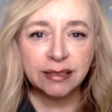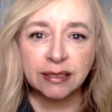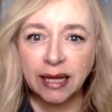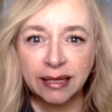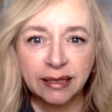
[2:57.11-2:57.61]

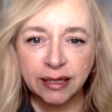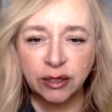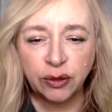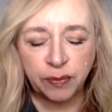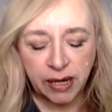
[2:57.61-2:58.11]
slightly
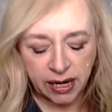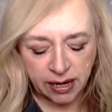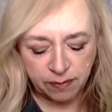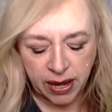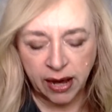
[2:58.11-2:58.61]

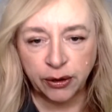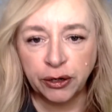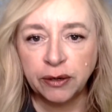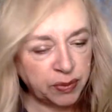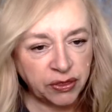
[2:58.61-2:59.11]
illuminating
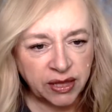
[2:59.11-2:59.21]
powder.